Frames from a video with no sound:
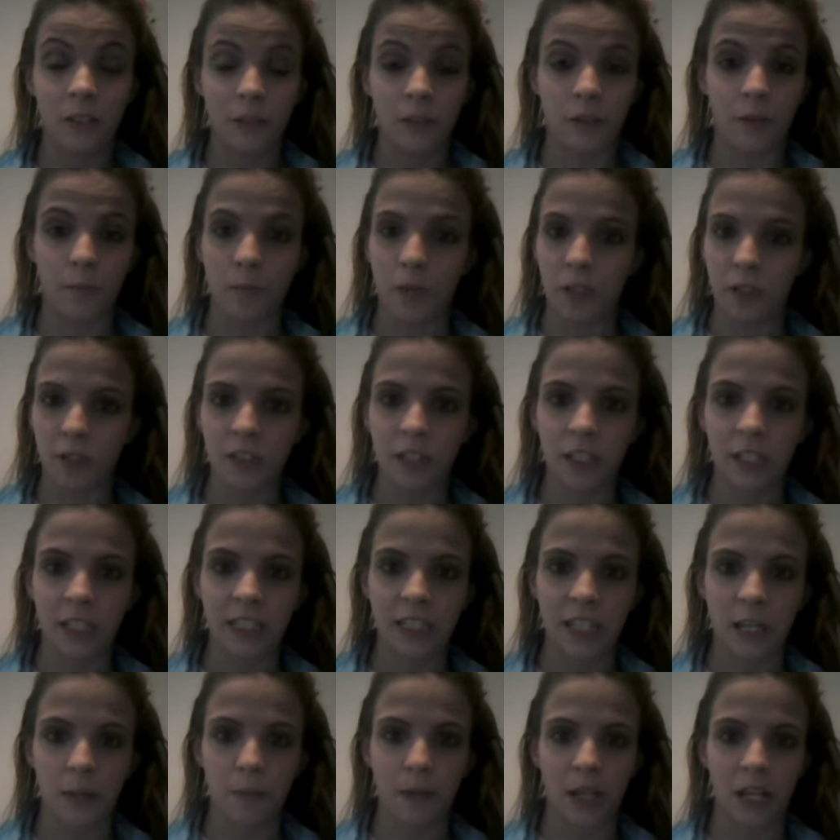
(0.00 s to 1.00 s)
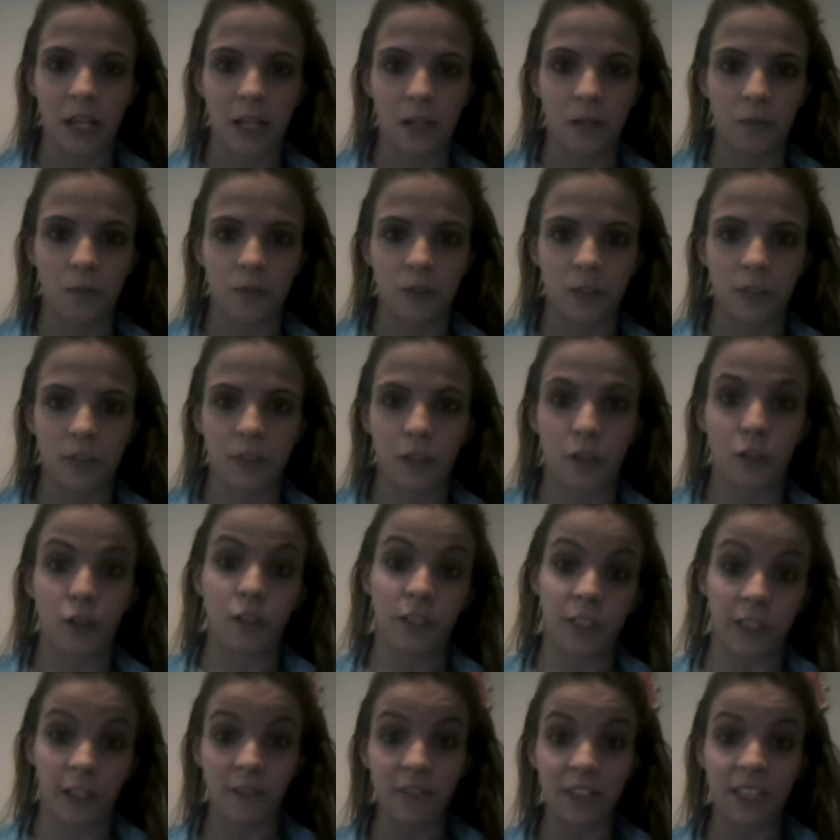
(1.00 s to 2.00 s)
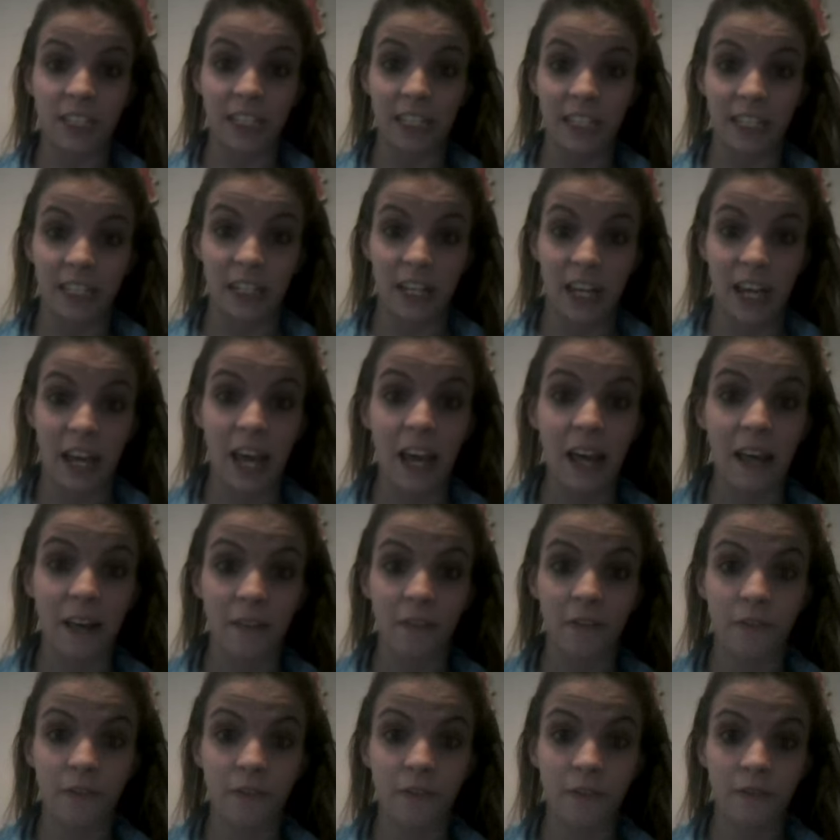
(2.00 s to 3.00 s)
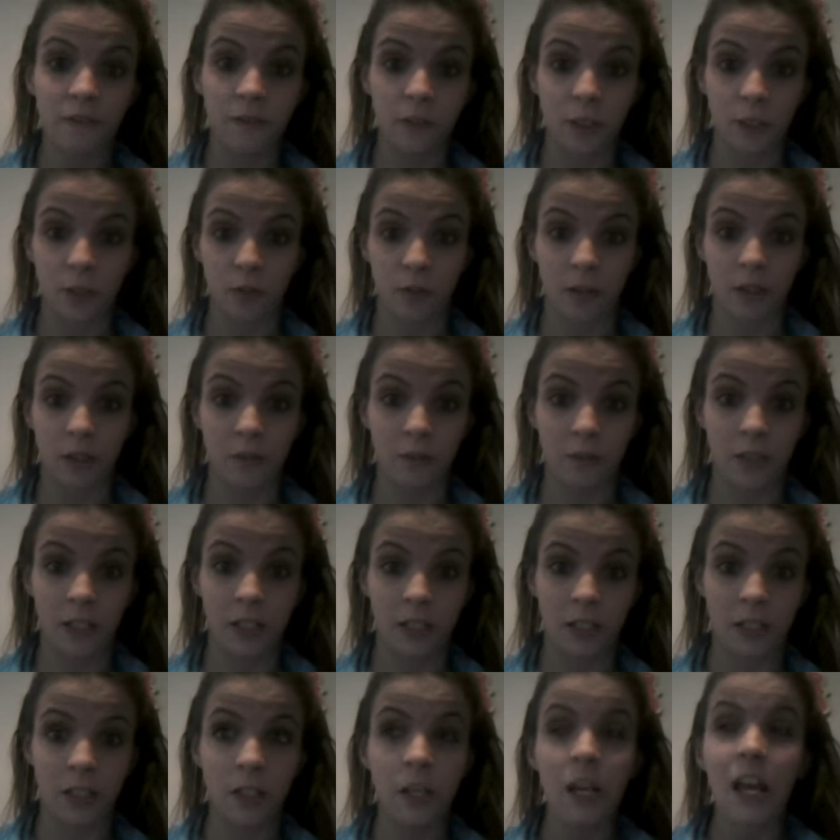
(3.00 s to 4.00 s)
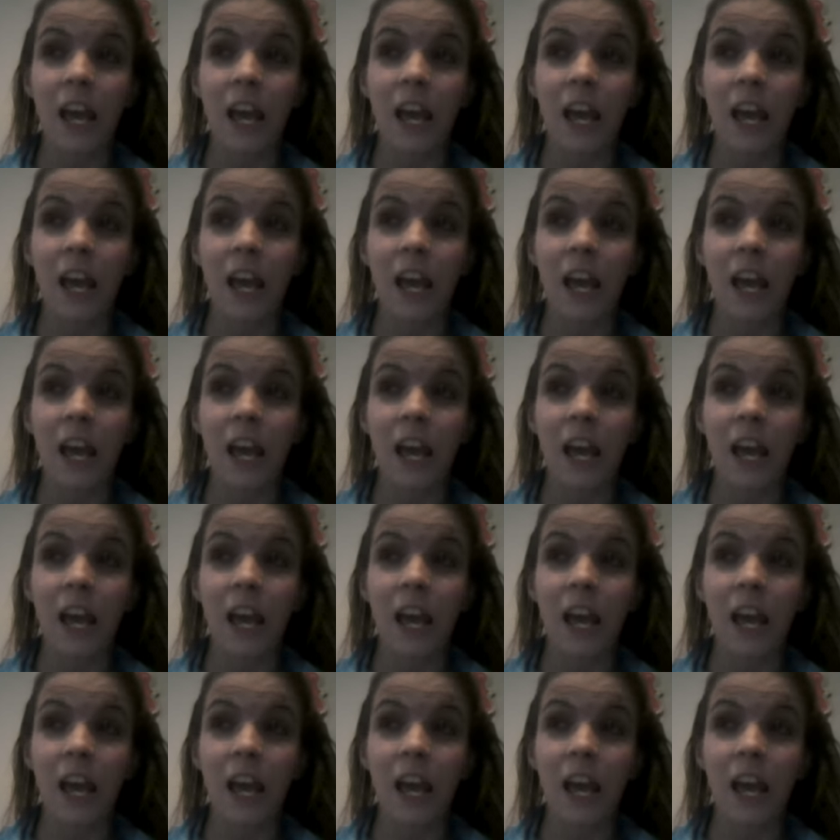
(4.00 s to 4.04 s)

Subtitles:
the most clean time I had was, or 17.5 to 21.